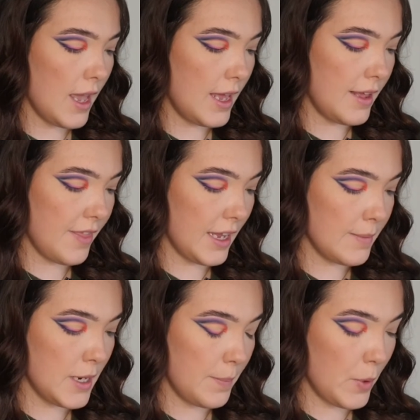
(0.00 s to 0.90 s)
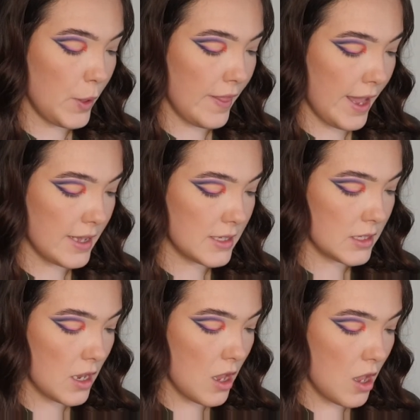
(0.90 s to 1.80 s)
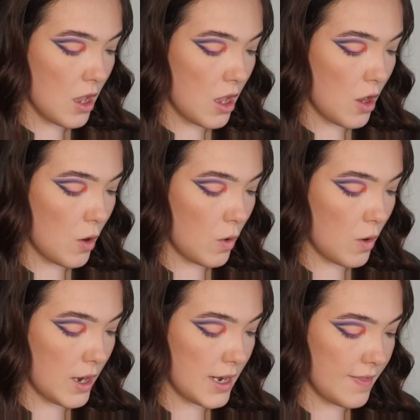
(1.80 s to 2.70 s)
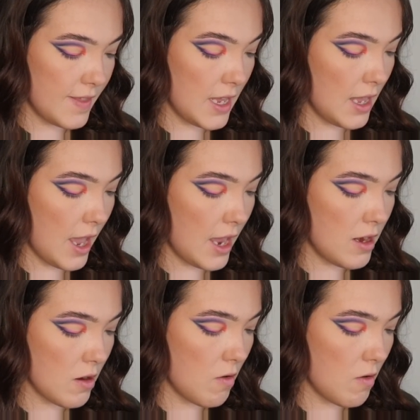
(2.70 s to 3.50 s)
and I think I'm going to put this on the inner